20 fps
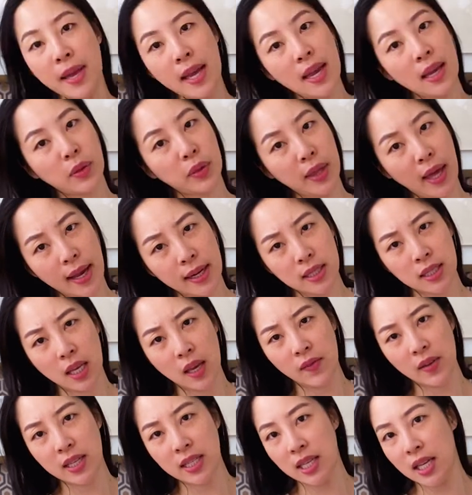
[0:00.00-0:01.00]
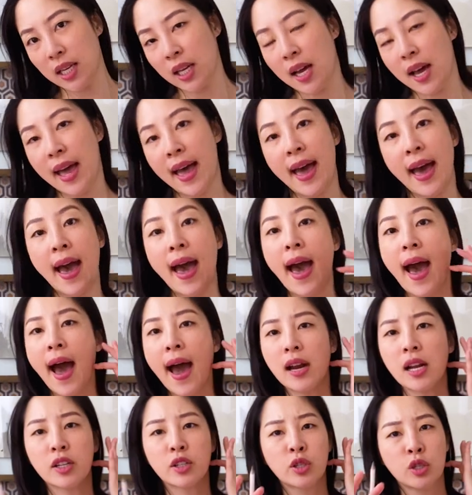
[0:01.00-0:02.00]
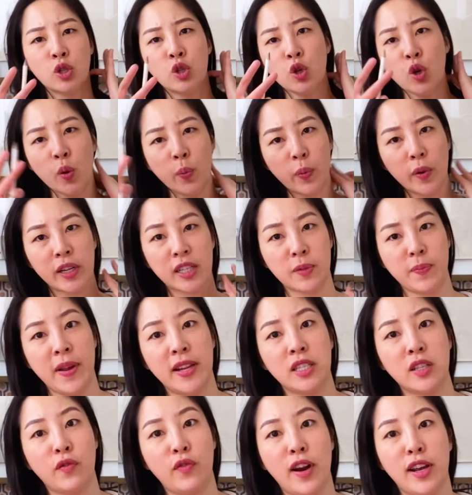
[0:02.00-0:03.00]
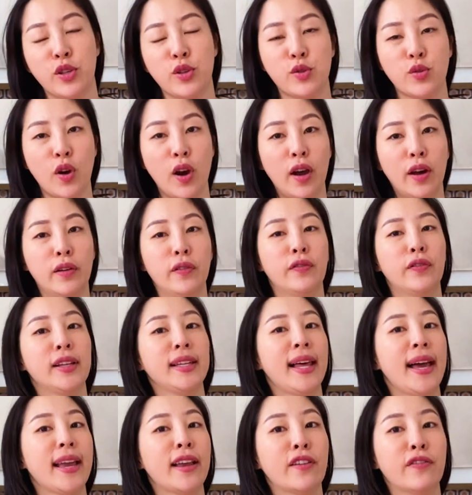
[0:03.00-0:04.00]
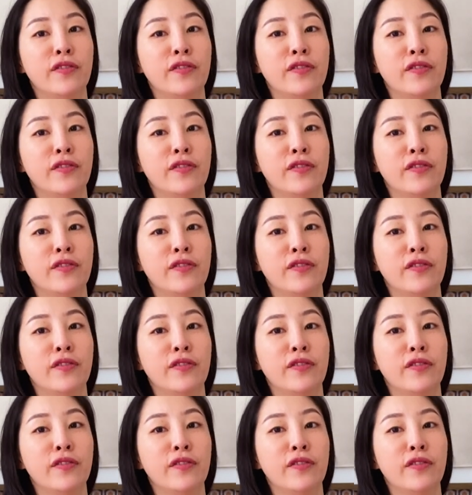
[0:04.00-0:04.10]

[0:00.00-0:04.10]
big Thanksgiving dinner at a super expensive restaurant for like